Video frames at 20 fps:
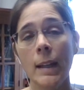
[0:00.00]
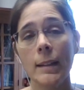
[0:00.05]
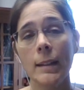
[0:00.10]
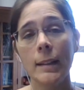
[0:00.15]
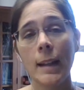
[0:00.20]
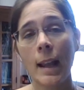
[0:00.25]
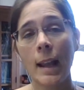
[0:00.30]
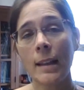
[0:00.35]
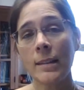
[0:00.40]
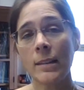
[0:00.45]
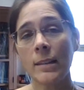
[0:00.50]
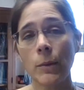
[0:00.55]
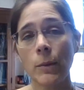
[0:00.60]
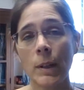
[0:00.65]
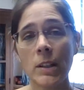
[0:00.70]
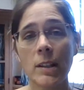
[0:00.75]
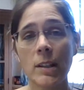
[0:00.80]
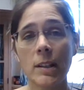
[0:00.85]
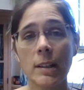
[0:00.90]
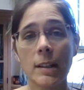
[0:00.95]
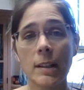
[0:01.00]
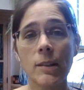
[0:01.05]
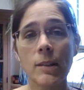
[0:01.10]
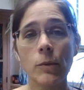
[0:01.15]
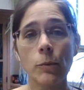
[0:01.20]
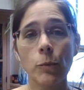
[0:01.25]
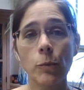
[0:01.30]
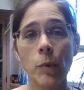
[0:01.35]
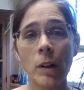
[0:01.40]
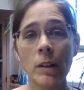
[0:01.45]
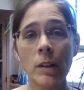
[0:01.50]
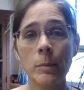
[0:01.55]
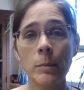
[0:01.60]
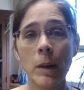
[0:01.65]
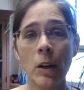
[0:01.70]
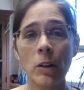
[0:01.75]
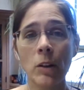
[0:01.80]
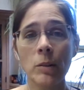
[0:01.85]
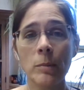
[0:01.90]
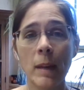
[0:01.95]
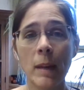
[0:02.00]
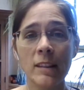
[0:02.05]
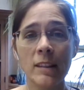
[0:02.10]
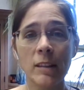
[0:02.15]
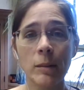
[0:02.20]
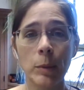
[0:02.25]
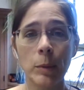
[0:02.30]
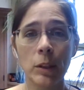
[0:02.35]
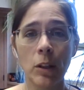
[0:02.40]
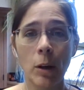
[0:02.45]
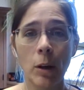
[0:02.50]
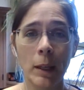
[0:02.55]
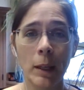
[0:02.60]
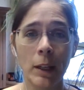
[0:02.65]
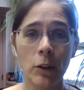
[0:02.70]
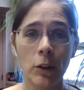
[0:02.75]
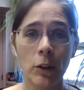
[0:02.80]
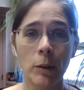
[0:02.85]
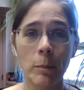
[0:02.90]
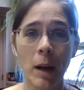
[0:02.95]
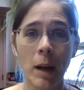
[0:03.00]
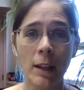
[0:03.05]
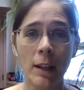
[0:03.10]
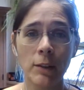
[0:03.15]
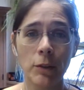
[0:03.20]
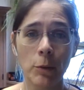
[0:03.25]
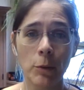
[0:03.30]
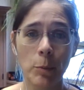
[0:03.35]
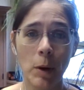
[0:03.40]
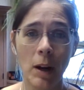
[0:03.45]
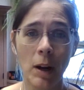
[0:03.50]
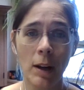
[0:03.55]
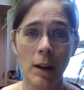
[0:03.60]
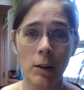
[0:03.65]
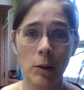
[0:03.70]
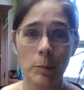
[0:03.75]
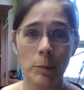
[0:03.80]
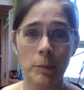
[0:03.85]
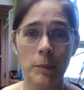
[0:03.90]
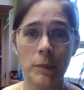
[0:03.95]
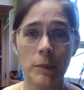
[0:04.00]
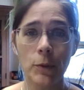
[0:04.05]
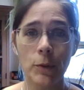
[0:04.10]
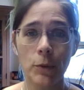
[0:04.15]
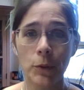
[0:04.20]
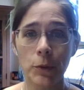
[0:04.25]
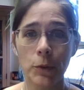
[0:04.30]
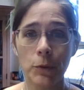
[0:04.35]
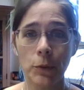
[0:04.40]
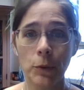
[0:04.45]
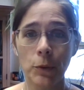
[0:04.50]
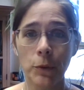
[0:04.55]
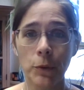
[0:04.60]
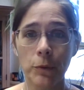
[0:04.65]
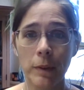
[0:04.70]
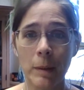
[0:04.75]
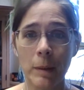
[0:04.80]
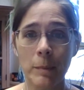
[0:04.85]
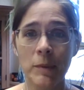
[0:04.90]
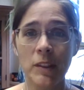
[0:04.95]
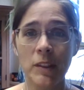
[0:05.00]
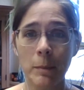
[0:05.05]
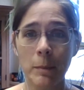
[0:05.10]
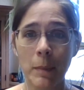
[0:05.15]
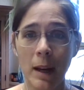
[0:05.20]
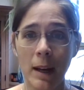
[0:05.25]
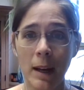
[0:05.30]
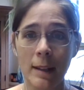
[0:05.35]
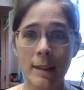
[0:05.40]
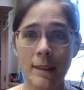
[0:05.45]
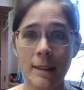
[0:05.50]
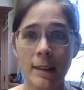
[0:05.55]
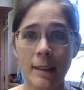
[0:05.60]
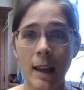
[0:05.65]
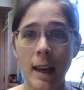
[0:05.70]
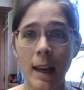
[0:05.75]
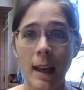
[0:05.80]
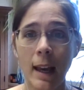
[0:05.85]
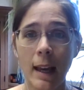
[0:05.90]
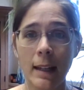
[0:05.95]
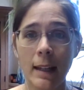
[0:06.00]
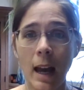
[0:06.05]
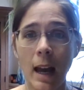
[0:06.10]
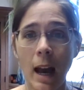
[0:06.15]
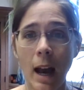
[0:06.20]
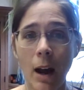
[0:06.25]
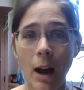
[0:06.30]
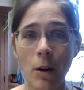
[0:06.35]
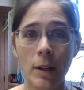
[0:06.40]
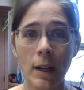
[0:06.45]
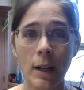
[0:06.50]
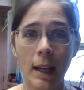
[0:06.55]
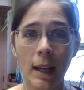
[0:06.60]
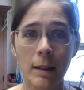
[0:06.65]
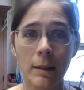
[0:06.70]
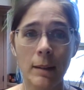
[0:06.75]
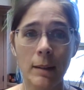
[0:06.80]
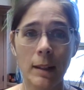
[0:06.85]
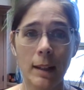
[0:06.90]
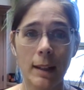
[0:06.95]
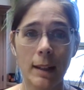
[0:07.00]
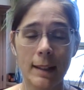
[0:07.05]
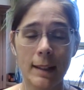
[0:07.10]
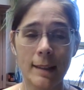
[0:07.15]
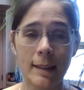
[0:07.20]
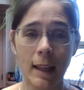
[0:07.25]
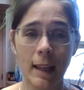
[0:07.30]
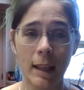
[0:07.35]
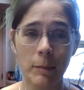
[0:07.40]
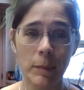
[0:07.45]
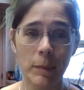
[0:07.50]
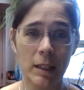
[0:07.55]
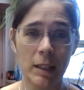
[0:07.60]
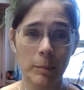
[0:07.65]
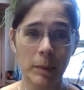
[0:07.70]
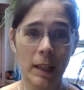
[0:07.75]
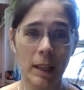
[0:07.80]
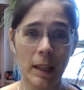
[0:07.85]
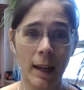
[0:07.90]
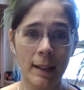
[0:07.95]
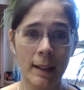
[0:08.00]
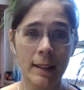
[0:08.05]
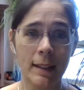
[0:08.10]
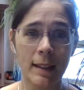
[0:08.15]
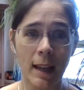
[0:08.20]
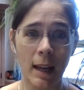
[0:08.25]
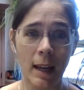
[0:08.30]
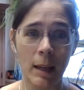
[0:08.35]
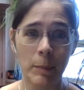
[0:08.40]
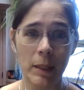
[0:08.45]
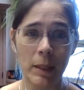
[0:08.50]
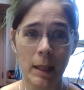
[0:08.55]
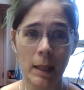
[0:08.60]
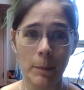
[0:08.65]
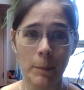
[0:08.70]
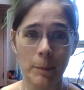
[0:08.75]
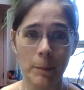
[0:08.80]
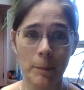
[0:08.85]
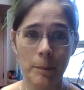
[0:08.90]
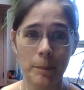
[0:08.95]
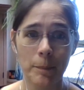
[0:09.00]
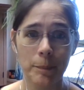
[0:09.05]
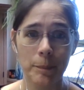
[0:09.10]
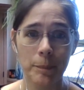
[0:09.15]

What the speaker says: The next question is, what about metabolomic or microbiome to control thrips and mites, and how can this be applied at IPM?